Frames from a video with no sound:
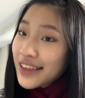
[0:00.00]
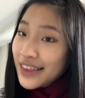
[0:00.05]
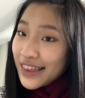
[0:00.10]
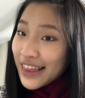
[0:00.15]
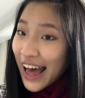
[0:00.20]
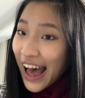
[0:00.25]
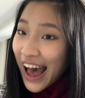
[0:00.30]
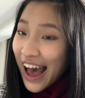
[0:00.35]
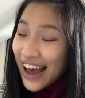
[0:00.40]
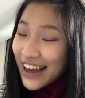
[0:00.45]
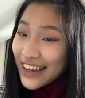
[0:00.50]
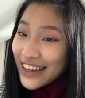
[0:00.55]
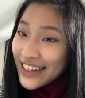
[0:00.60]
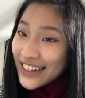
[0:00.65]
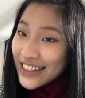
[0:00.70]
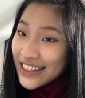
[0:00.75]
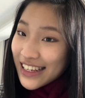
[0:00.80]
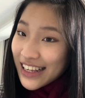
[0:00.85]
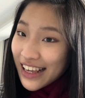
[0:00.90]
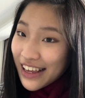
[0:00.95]
That
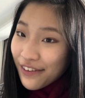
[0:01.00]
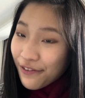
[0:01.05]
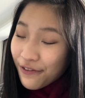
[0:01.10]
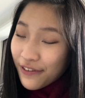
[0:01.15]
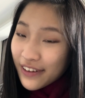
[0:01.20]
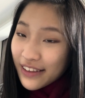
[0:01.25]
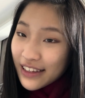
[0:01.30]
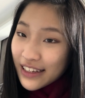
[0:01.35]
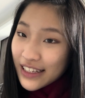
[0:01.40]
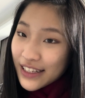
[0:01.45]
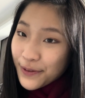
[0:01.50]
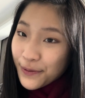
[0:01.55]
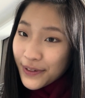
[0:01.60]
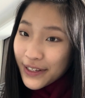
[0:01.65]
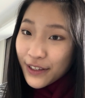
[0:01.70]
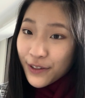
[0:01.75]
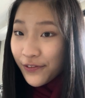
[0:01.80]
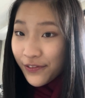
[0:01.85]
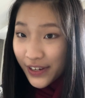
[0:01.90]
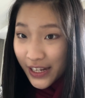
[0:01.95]
is it for this
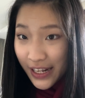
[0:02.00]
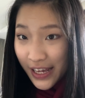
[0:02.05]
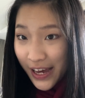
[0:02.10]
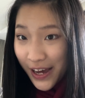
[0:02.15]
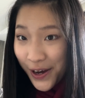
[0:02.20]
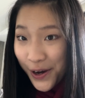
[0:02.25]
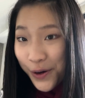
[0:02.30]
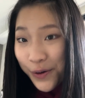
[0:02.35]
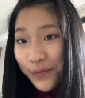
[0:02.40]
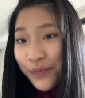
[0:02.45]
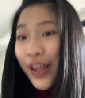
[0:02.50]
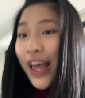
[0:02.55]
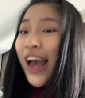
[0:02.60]
week's video.